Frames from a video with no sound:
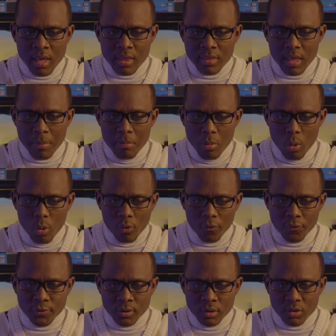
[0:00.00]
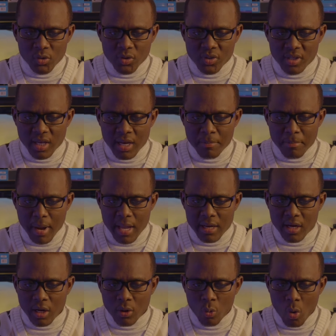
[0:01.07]
The moves to send
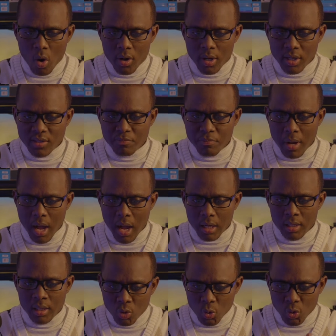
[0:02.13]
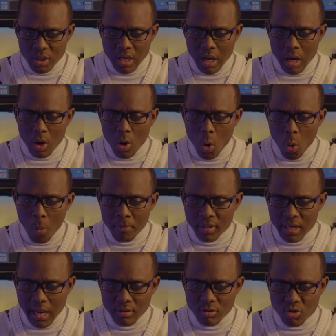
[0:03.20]
migrant workers back to their home
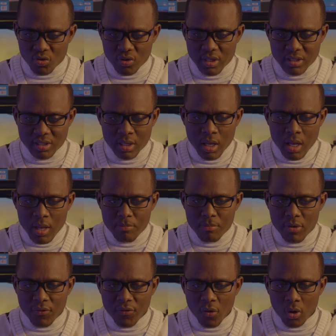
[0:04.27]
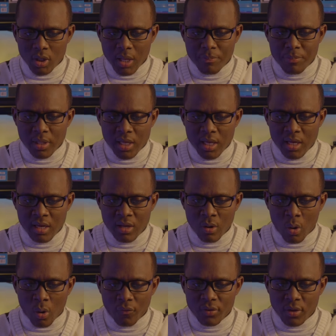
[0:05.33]
countries before the beginning
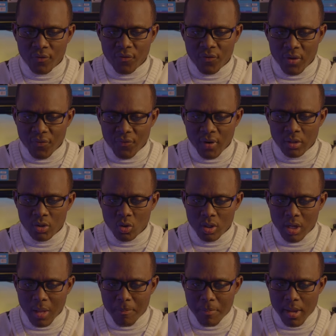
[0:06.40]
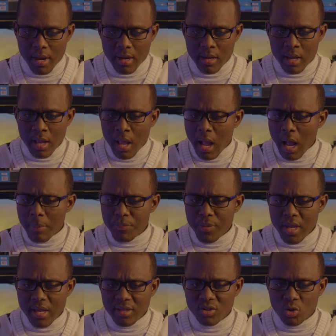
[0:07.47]
of the FIFA tournament
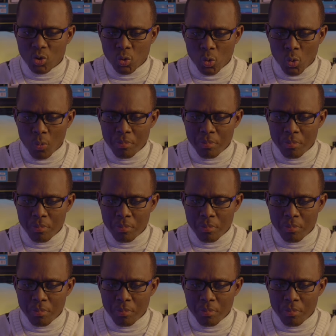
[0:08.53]
appears to